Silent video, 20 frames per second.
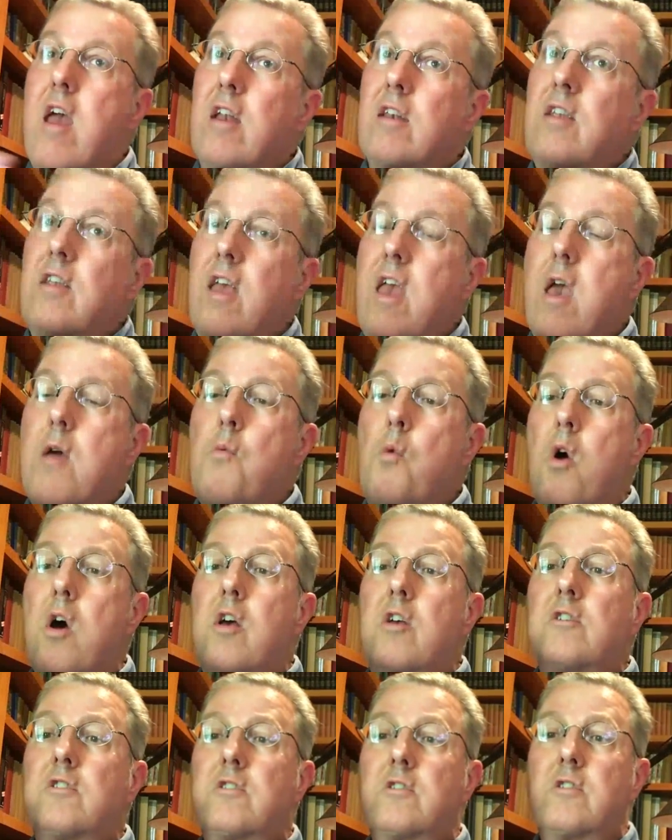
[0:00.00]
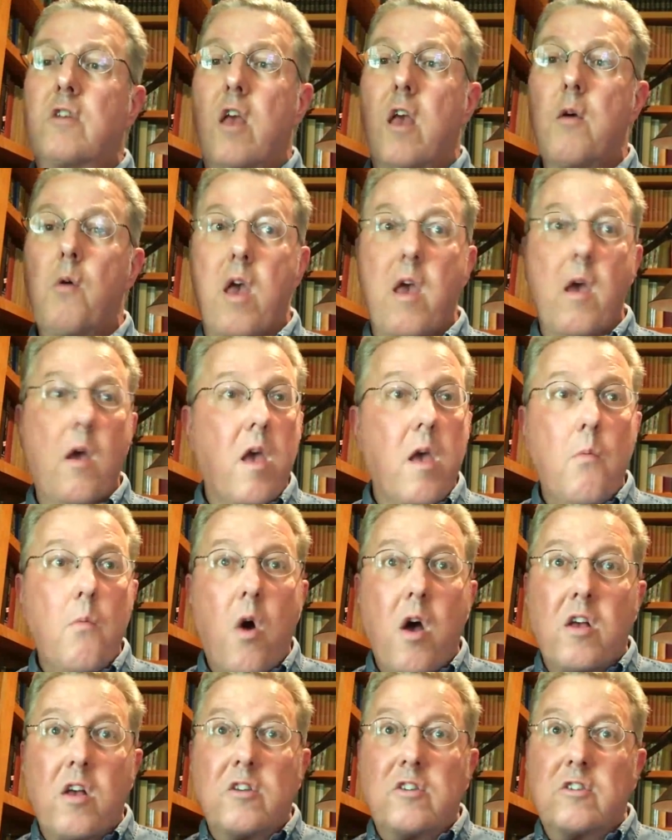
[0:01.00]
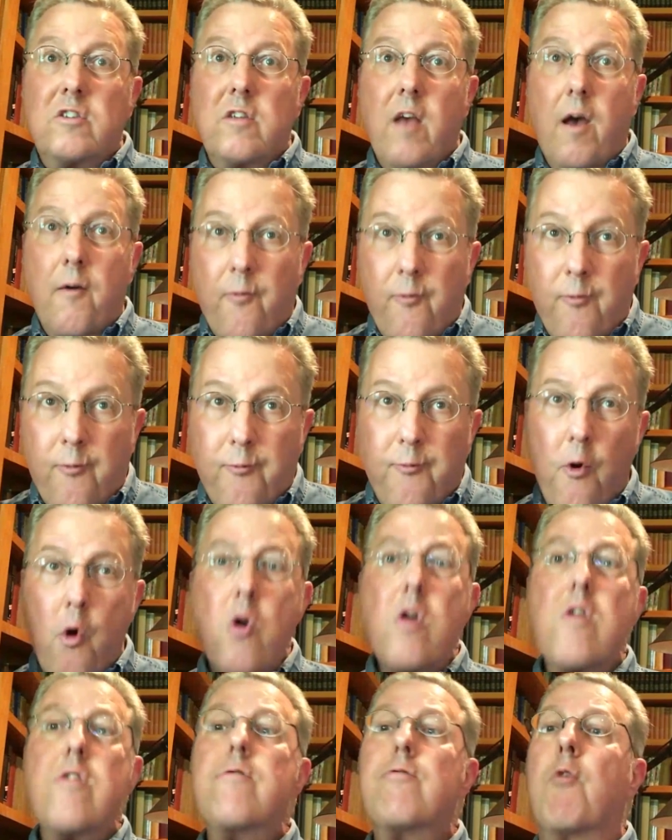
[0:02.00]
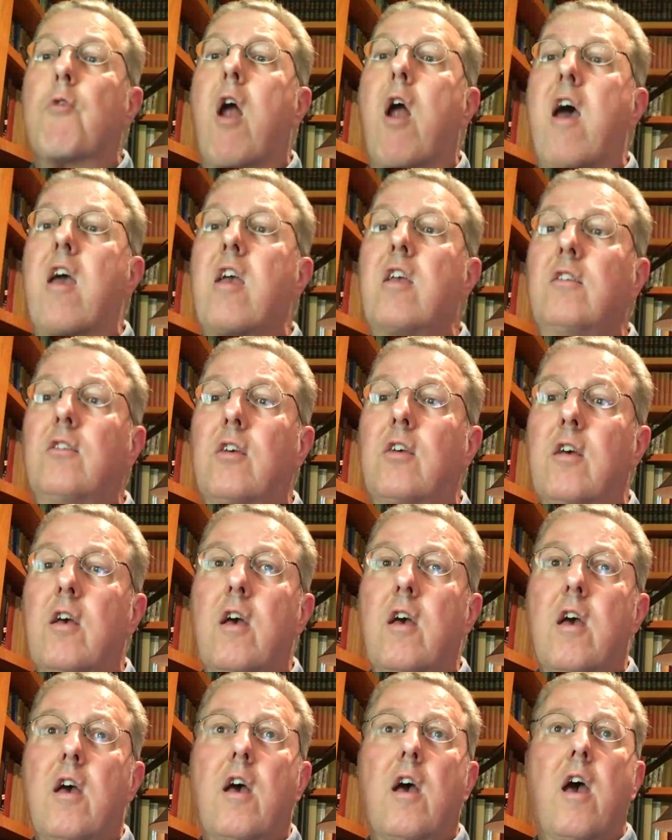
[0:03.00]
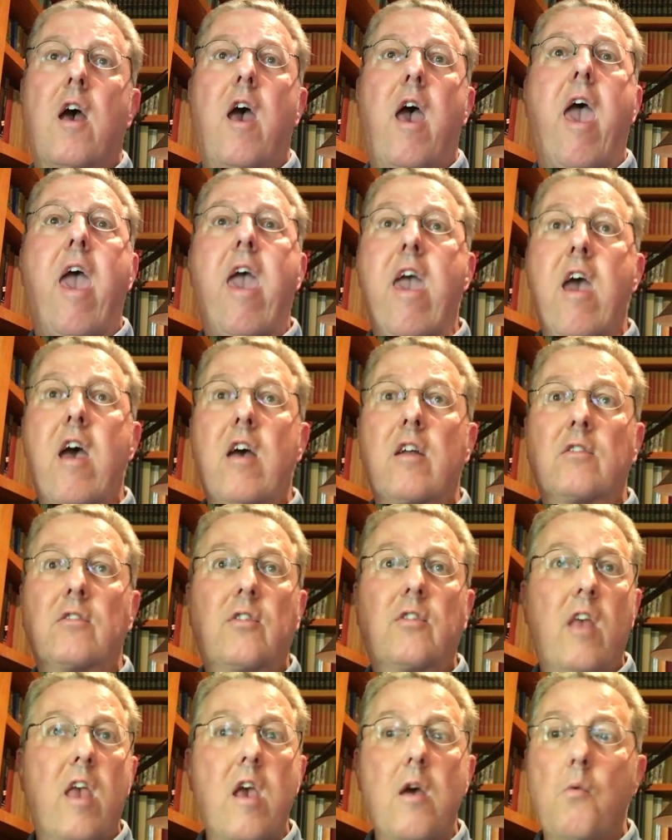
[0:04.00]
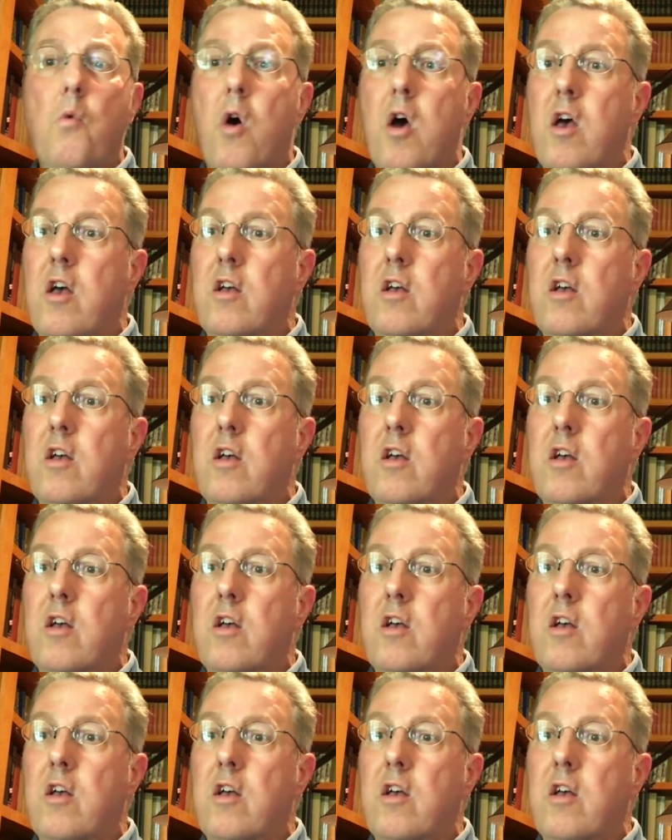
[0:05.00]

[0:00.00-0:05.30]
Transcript: and it was it, it was forthright, and it